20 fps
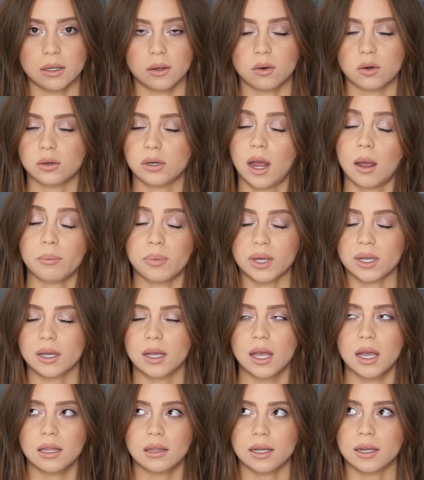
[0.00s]
or not big,
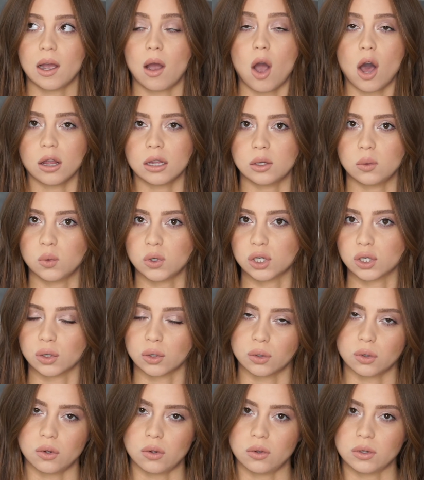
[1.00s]
like Hollywood
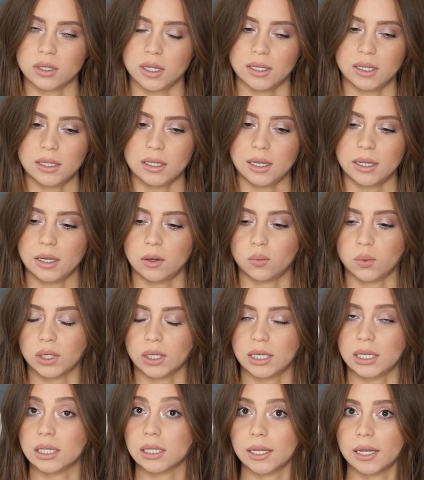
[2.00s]
curls and then like a
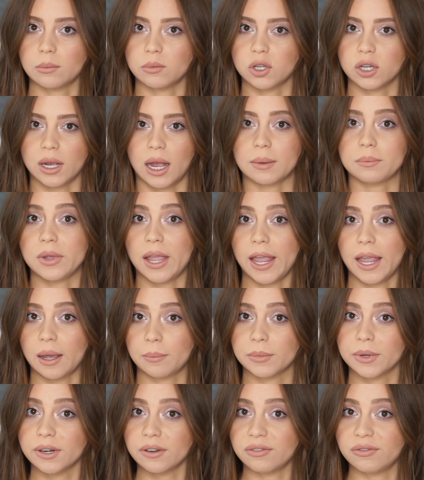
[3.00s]
really glam look. I
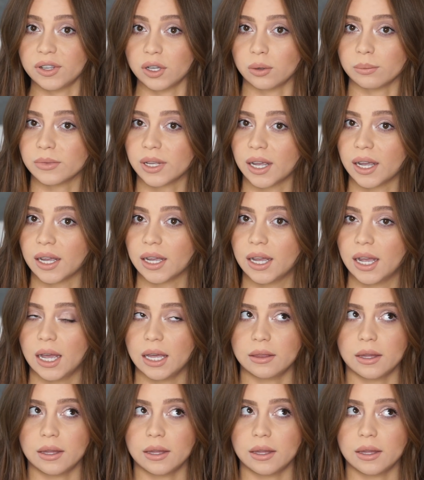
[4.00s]
am going to film that.